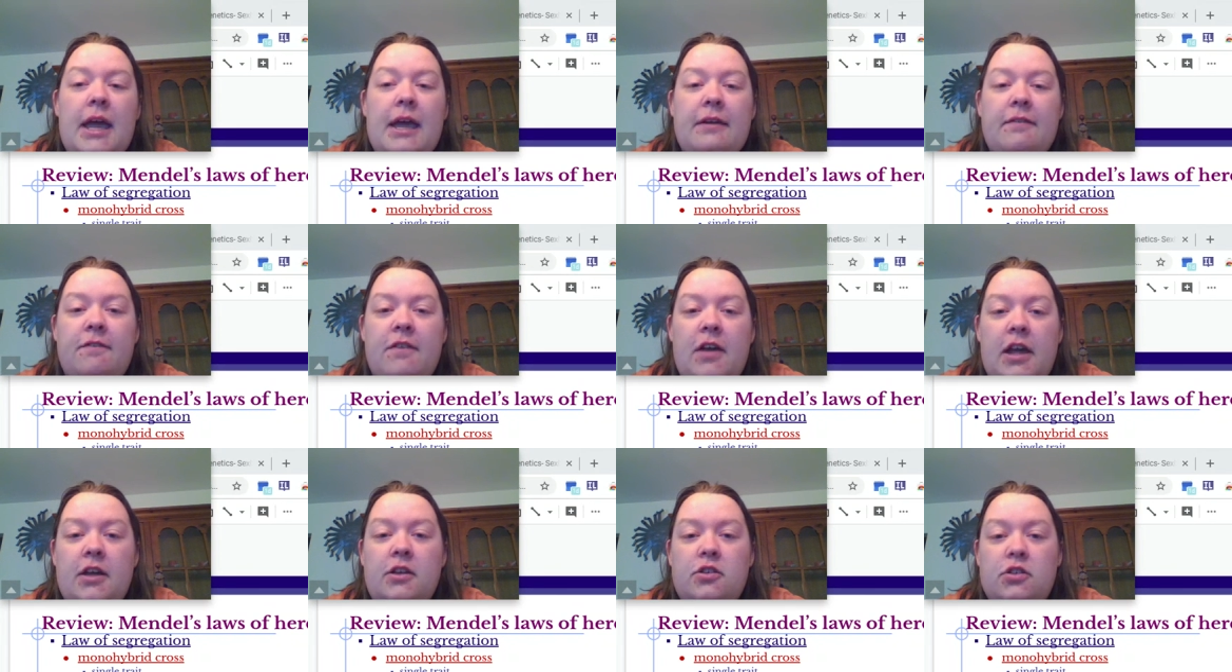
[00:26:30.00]

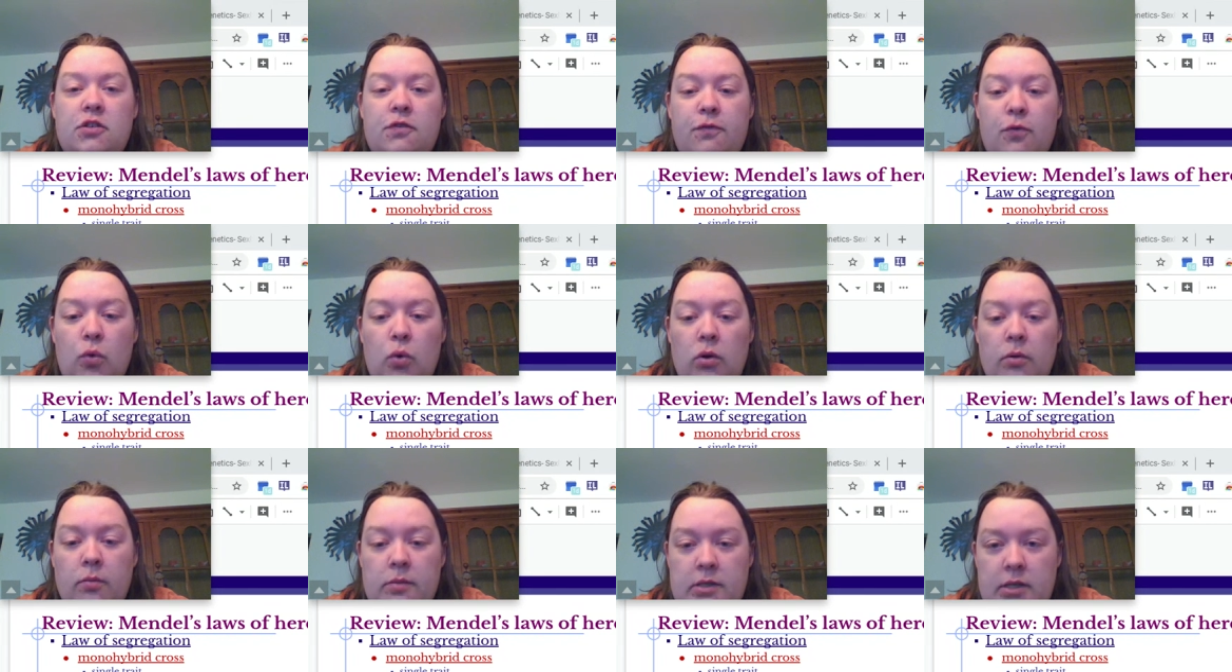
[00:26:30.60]
advanced
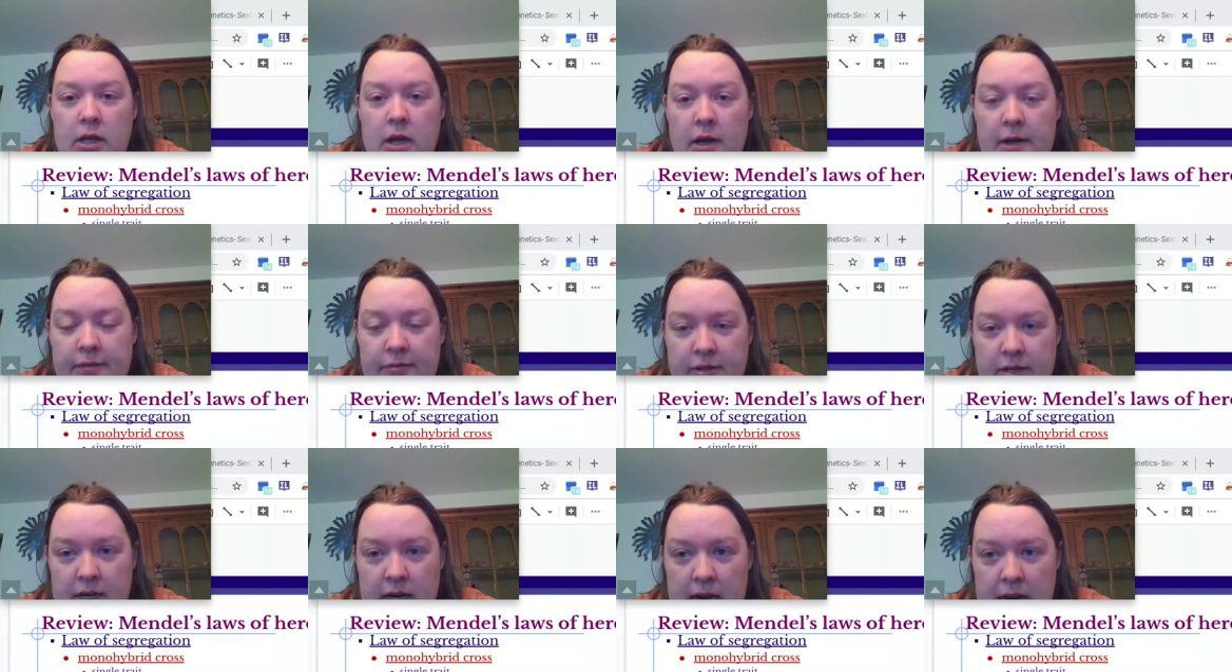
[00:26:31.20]
forms
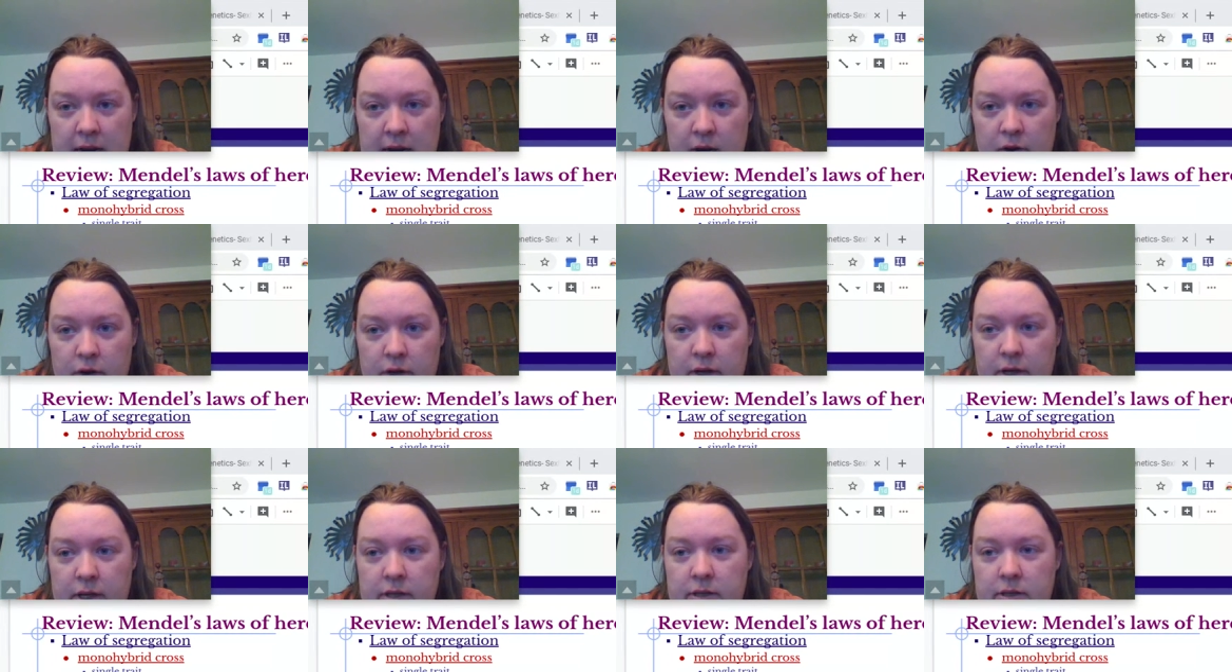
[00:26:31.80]
of
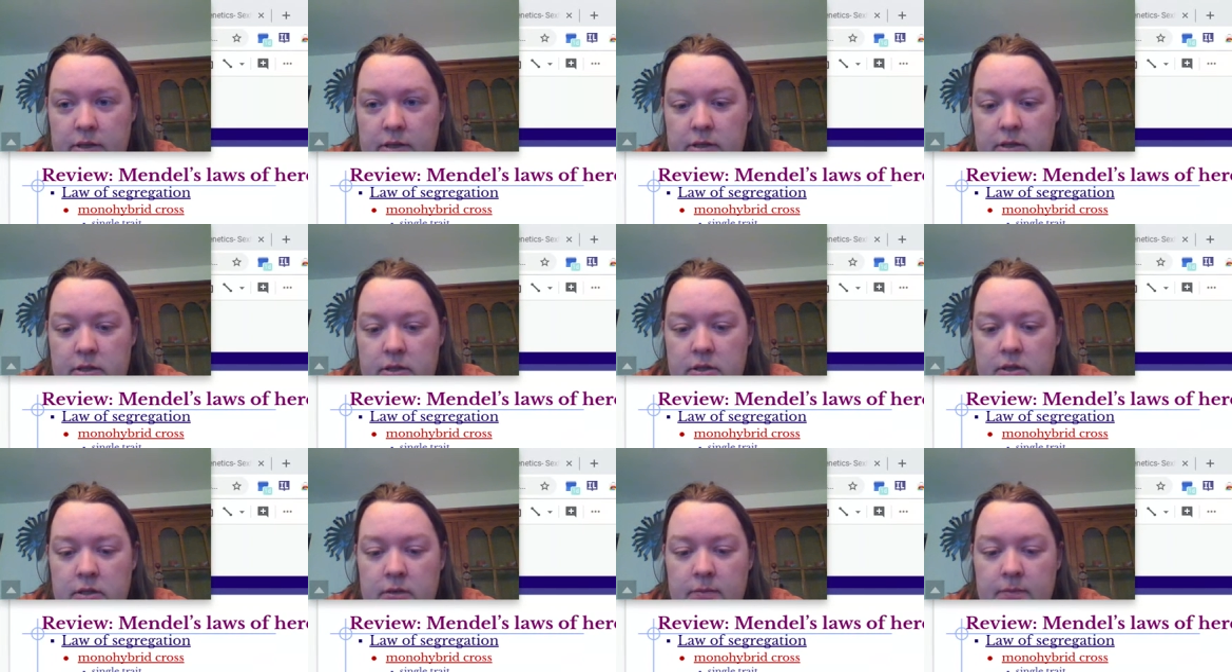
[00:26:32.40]

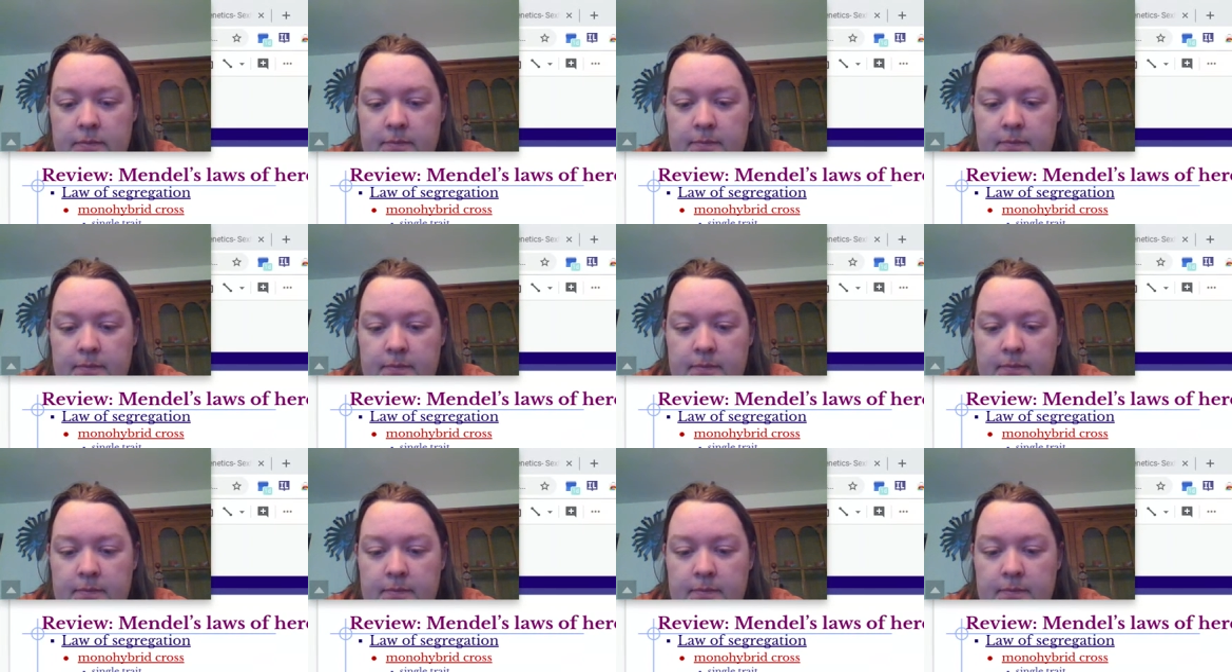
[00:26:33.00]
inheritance.